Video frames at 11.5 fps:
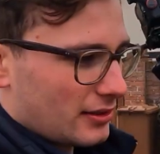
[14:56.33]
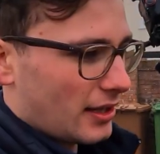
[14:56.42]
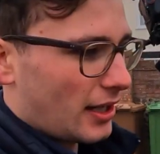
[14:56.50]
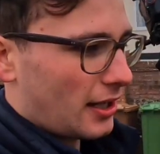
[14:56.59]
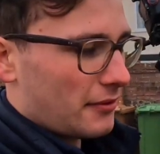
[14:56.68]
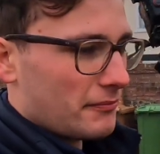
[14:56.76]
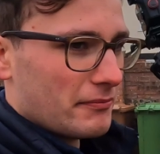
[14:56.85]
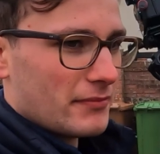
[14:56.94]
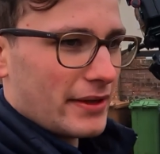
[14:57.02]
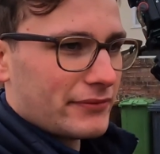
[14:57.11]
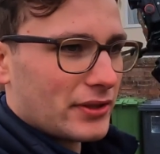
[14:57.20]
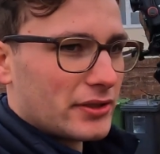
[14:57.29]

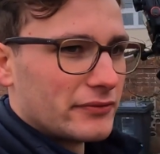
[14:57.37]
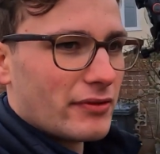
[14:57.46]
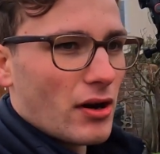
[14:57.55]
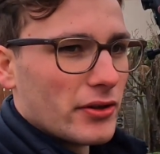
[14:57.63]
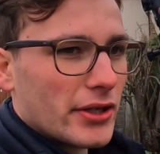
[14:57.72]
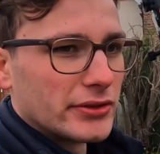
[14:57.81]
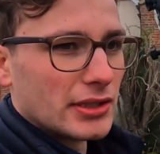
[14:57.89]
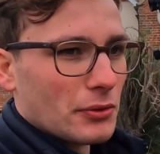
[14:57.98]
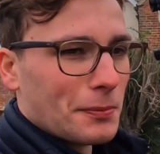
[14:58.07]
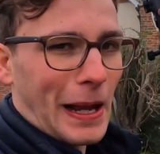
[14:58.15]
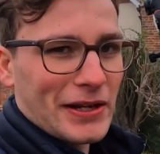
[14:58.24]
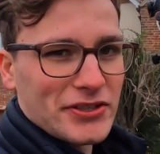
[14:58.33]
If you can find those little
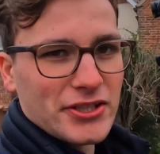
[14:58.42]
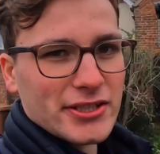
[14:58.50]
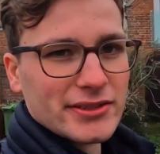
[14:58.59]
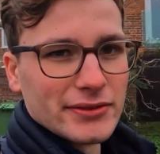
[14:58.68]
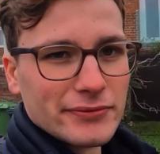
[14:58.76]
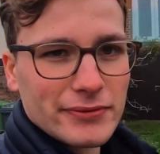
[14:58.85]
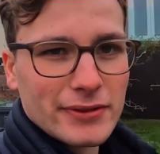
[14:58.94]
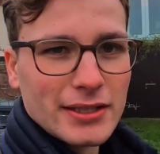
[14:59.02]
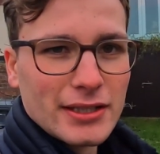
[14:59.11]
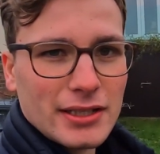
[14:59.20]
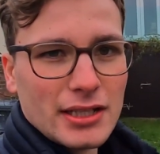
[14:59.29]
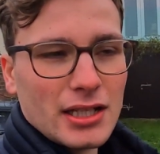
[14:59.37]
patches of
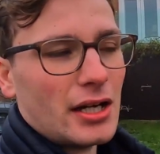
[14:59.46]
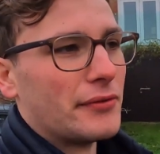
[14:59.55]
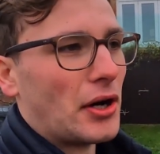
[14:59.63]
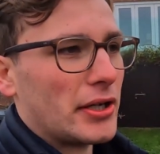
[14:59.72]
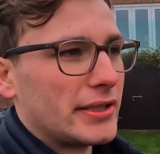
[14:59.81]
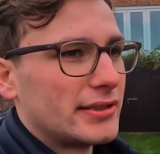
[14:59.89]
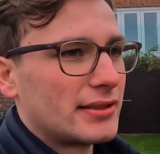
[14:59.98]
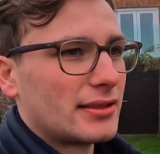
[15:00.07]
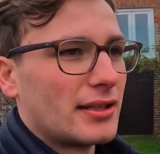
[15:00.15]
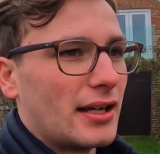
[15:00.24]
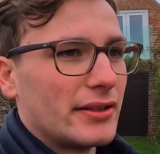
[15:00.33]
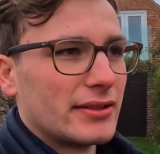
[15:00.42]
ice
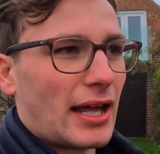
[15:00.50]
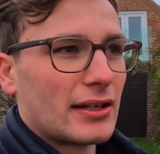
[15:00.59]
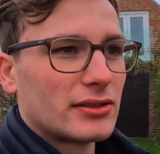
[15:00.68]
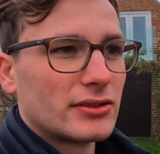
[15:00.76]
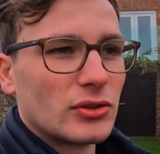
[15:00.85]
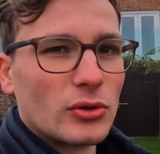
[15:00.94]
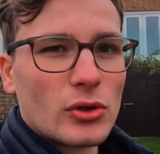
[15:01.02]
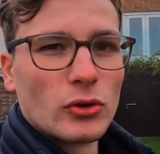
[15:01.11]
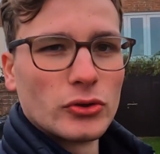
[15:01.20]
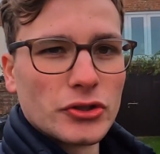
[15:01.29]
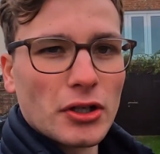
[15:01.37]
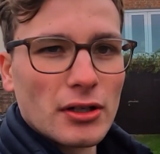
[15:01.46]
and that sort of
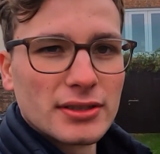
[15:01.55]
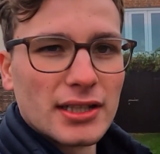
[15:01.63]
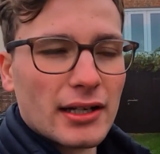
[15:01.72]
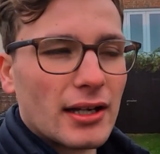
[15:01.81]
contrasting